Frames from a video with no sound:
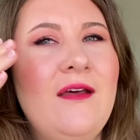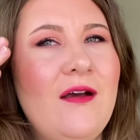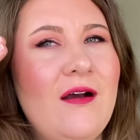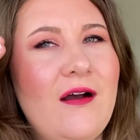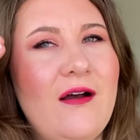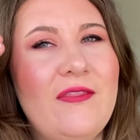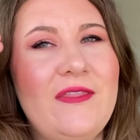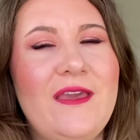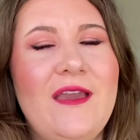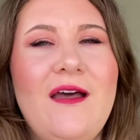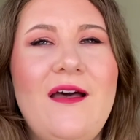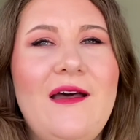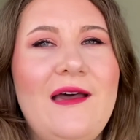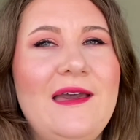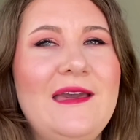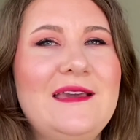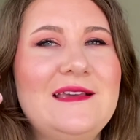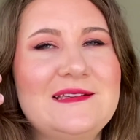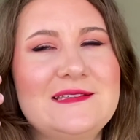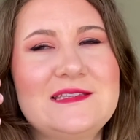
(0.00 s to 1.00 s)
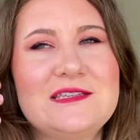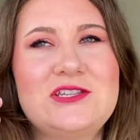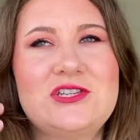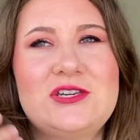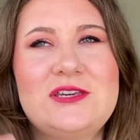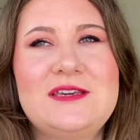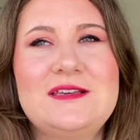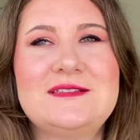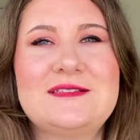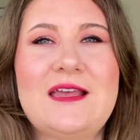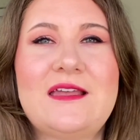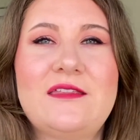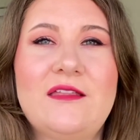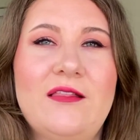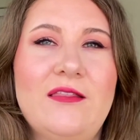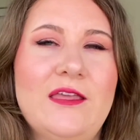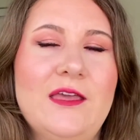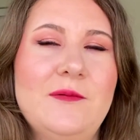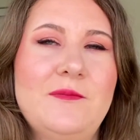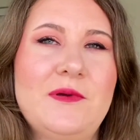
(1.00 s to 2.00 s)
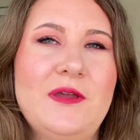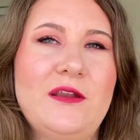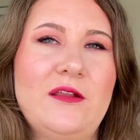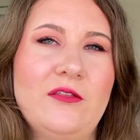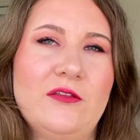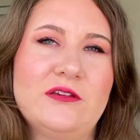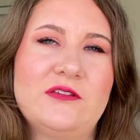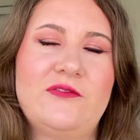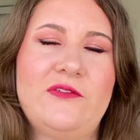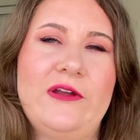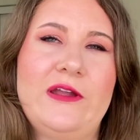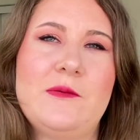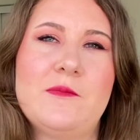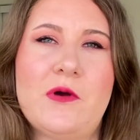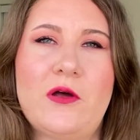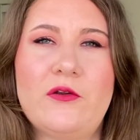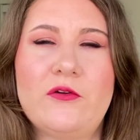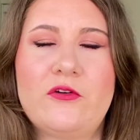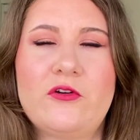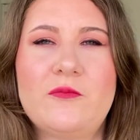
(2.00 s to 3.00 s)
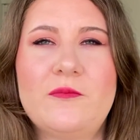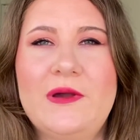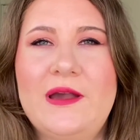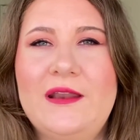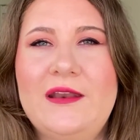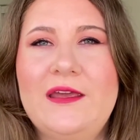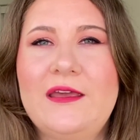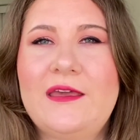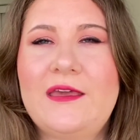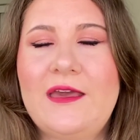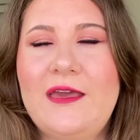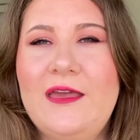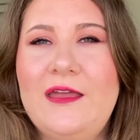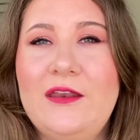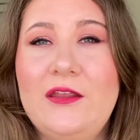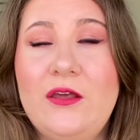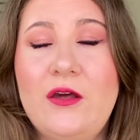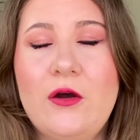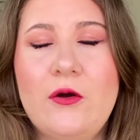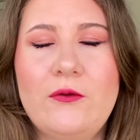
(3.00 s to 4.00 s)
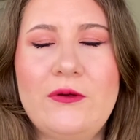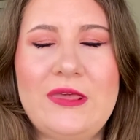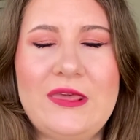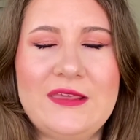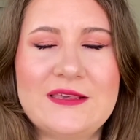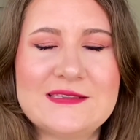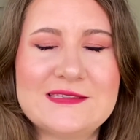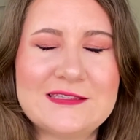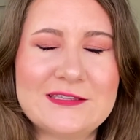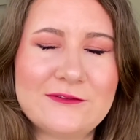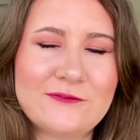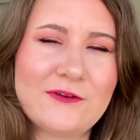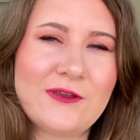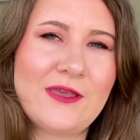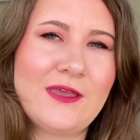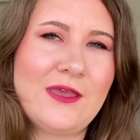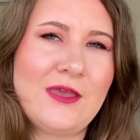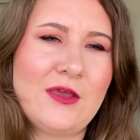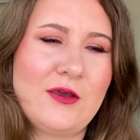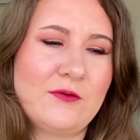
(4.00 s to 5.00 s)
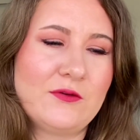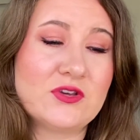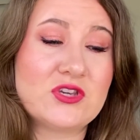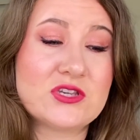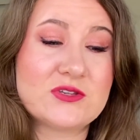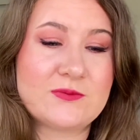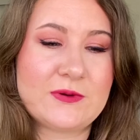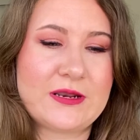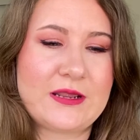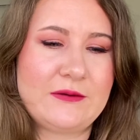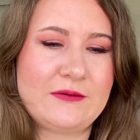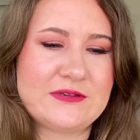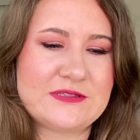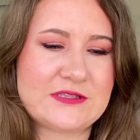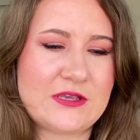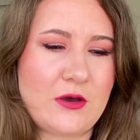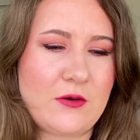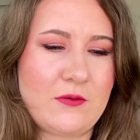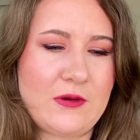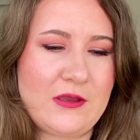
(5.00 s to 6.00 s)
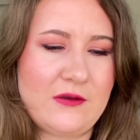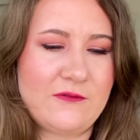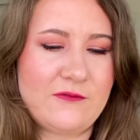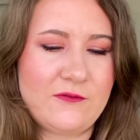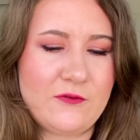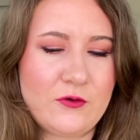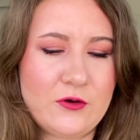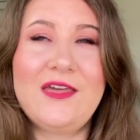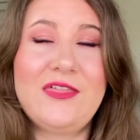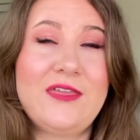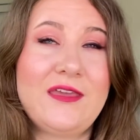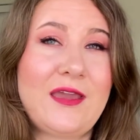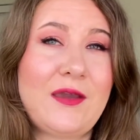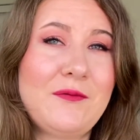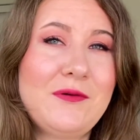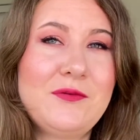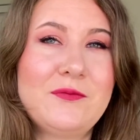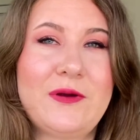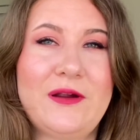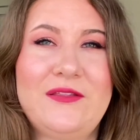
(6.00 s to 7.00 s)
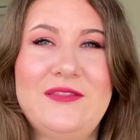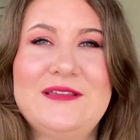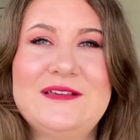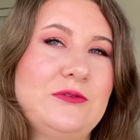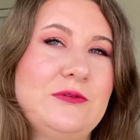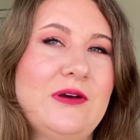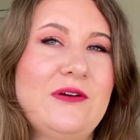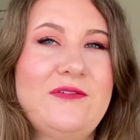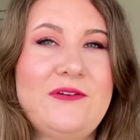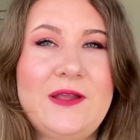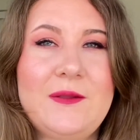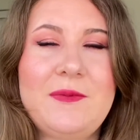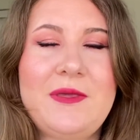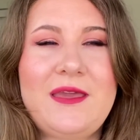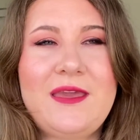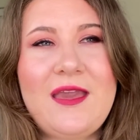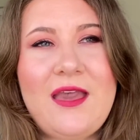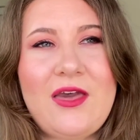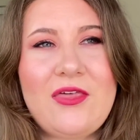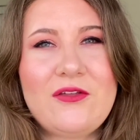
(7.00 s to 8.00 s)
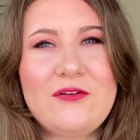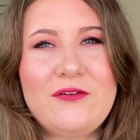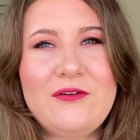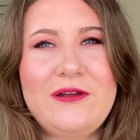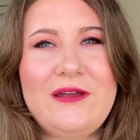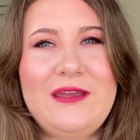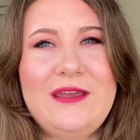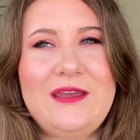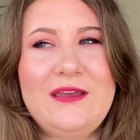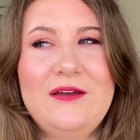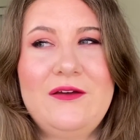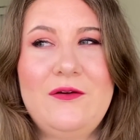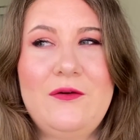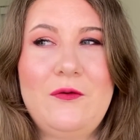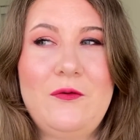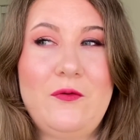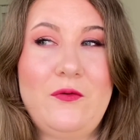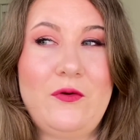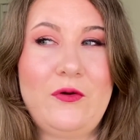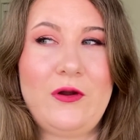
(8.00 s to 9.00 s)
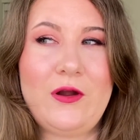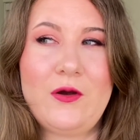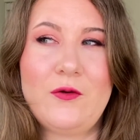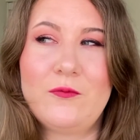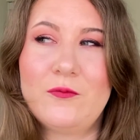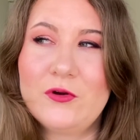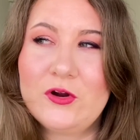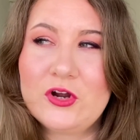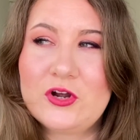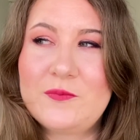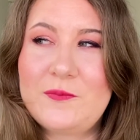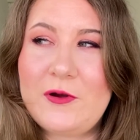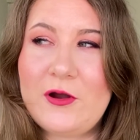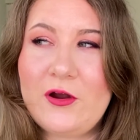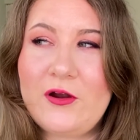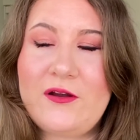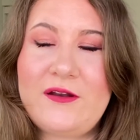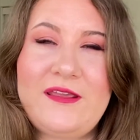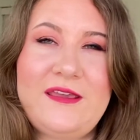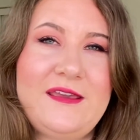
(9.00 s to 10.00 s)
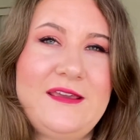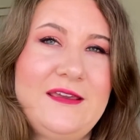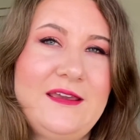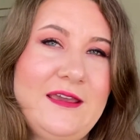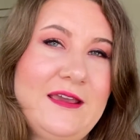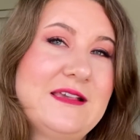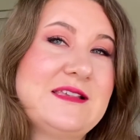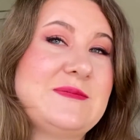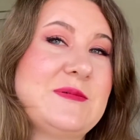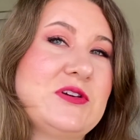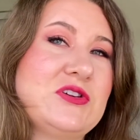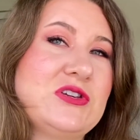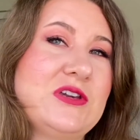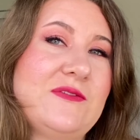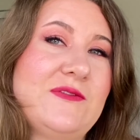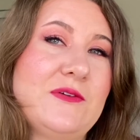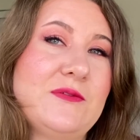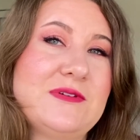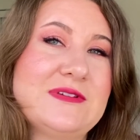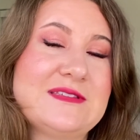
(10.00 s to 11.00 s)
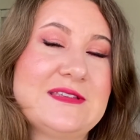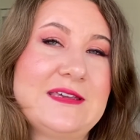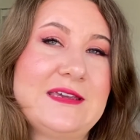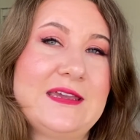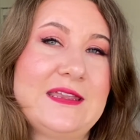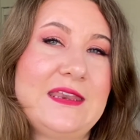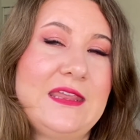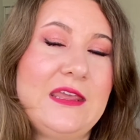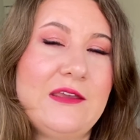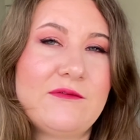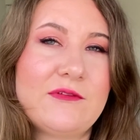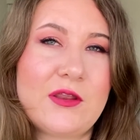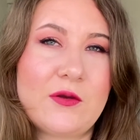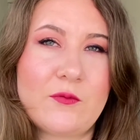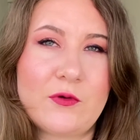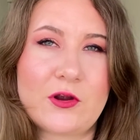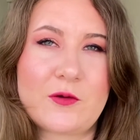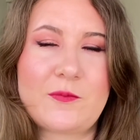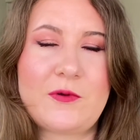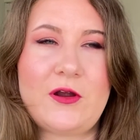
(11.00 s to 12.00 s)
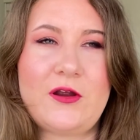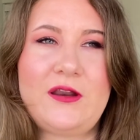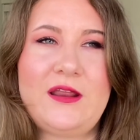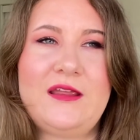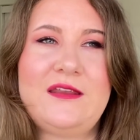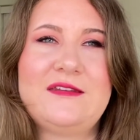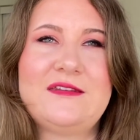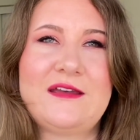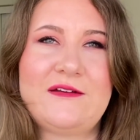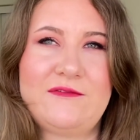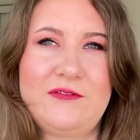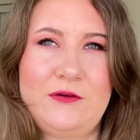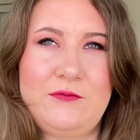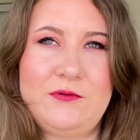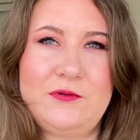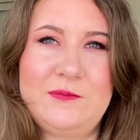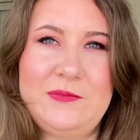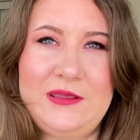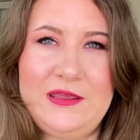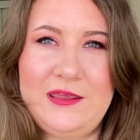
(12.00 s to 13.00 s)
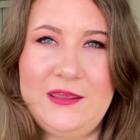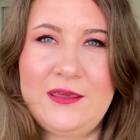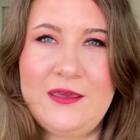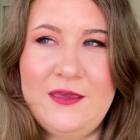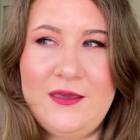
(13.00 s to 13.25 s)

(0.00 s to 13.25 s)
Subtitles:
on the eyes, the cheeks, and the lip, and it looks very monochromatic and cohesive, which is what I was going for. I think I would wear this to a family gathering or a work party, especially if it was like an evening work party. I definitely would be